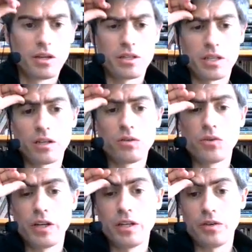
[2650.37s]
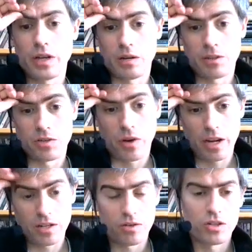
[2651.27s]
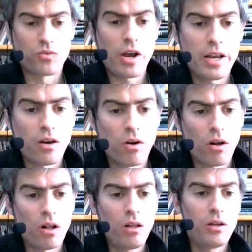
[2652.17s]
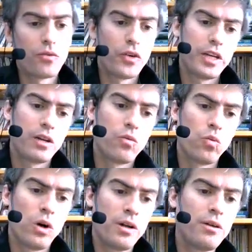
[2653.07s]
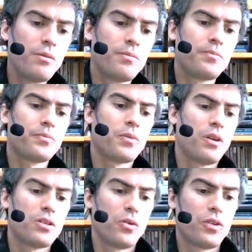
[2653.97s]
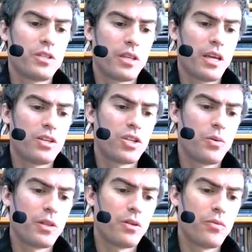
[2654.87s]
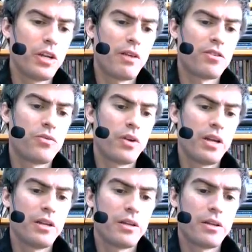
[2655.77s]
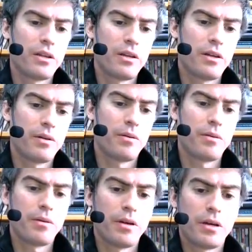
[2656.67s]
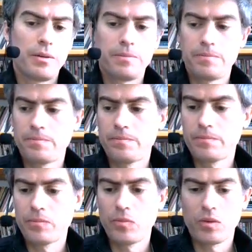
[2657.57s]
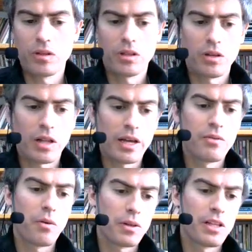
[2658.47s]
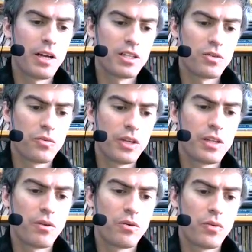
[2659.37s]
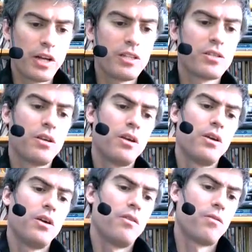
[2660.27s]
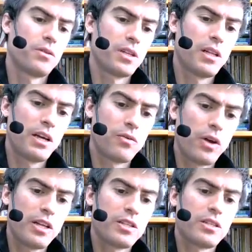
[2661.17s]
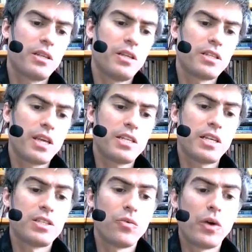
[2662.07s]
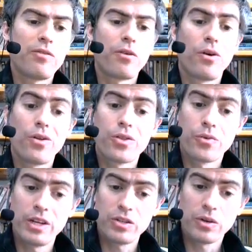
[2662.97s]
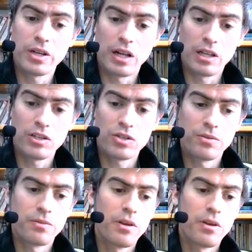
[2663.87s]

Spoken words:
single read unanimous write. So this is writing all, reading 1. So this is again showing the read after write client. We want the client to read their own writes. First, the client writes, in this case, has to wait for all 3 to acknowledge.